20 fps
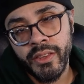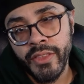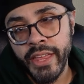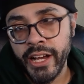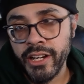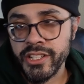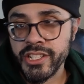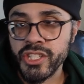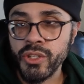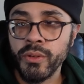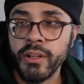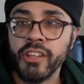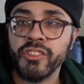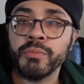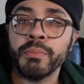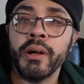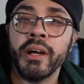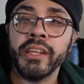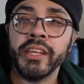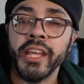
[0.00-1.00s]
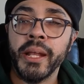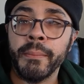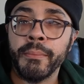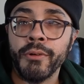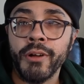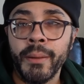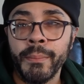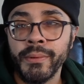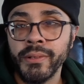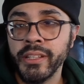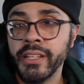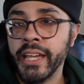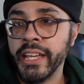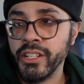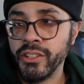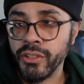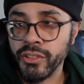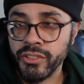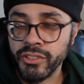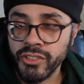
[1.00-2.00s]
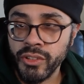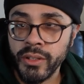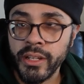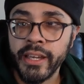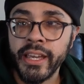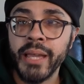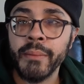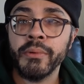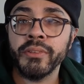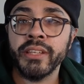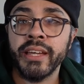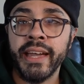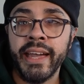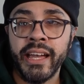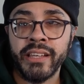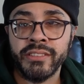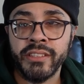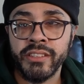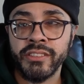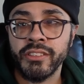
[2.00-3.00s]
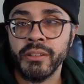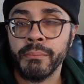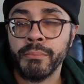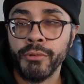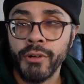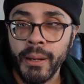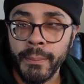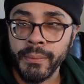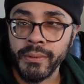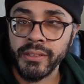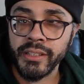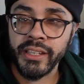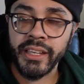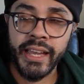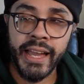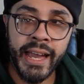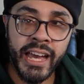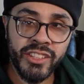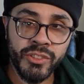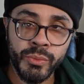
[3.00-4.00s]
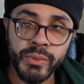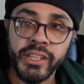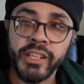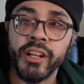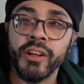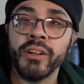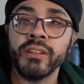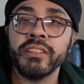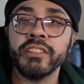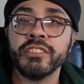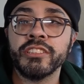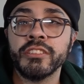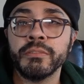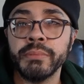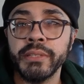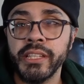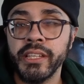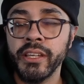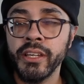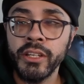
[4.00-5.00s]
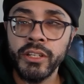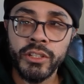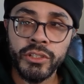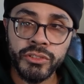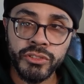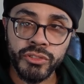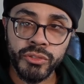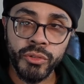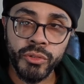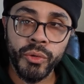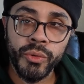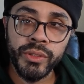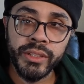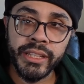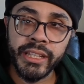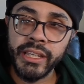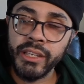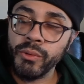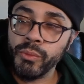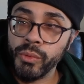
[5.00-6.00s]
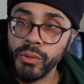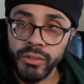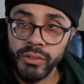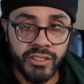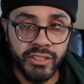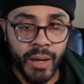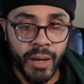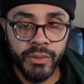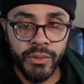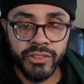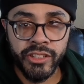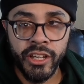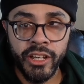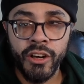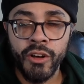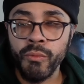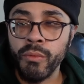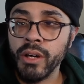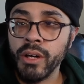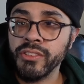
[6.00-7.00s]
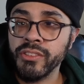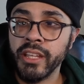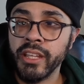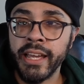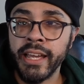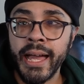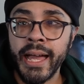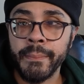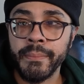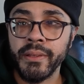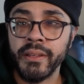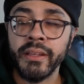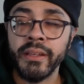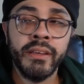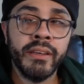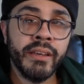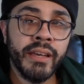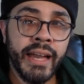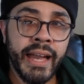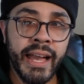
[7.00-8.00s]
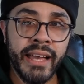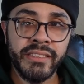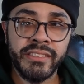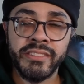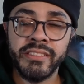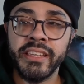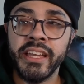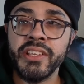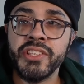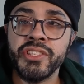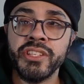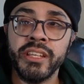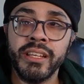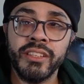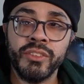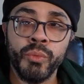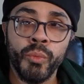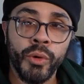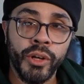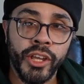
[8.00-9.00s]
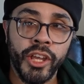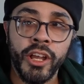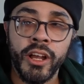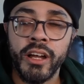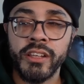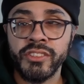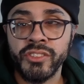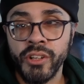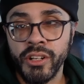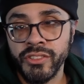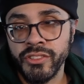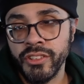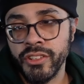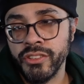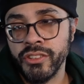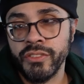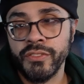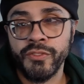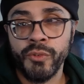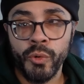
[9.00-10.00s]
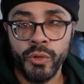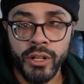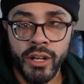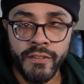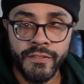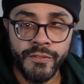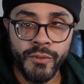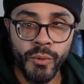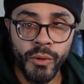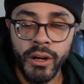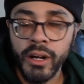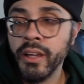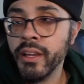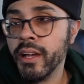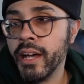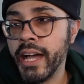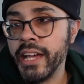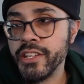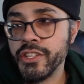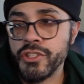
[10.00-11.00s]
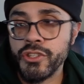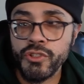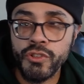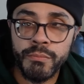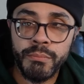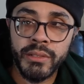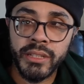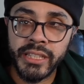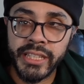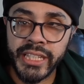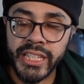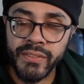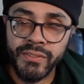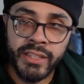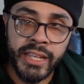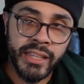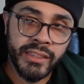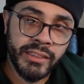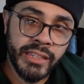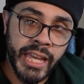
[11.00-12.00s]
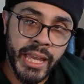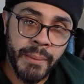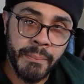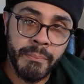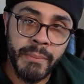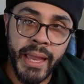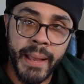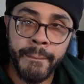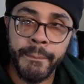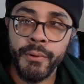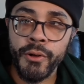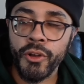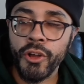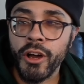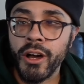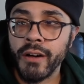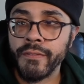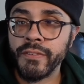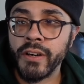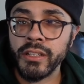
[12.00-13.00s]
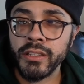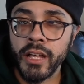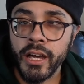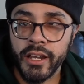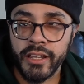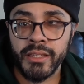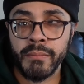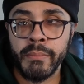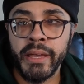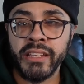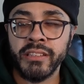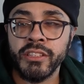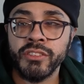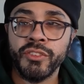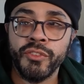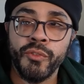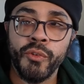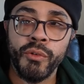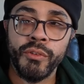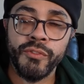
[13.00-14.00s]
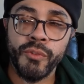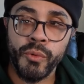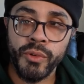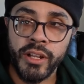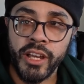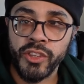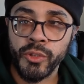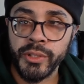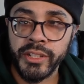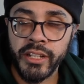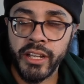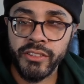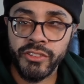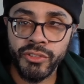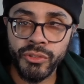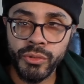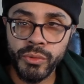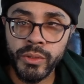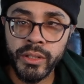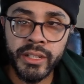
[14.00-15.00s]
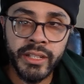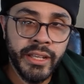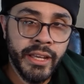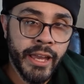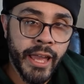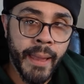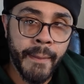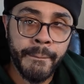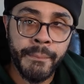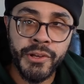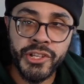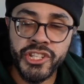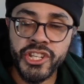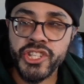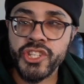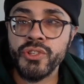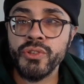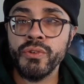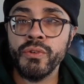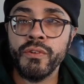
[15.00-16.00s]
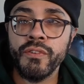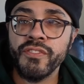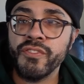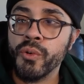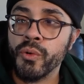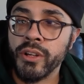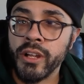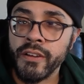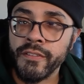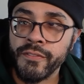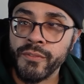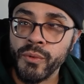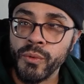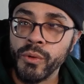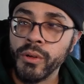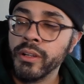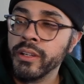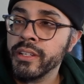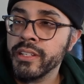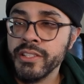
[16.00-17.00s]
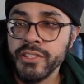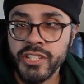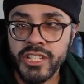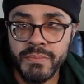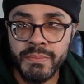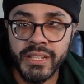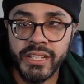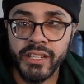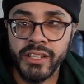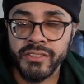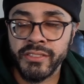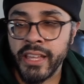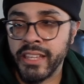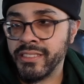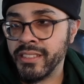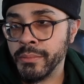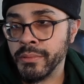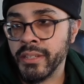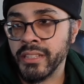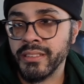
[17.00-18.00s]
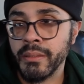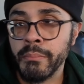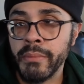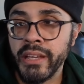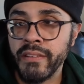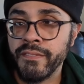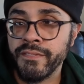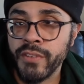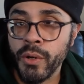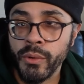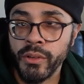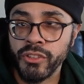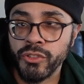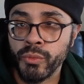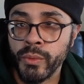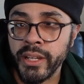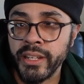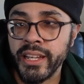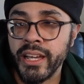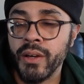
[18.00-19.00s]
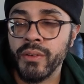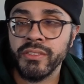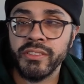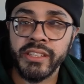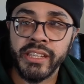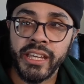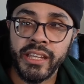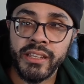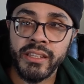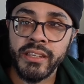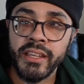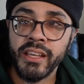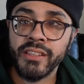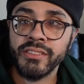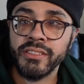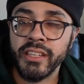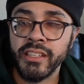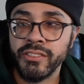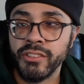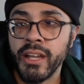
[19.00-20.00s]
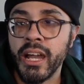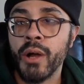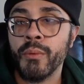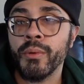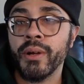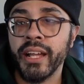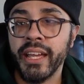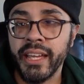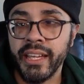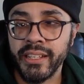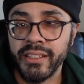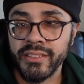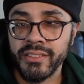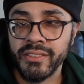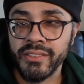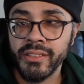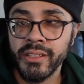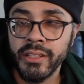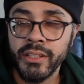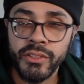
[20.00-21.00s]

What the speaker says: They are still not spawning in properly, and you're still not able to access them properly as we currently speak. So only time will tell what's going to happen. As CAG is working on Star Citizen 4.4, I do believe that they may put off a lot of maintenance for 4.3.2 and push it to 4.4, just because that seems like the main focus right now to get Nix into our hands.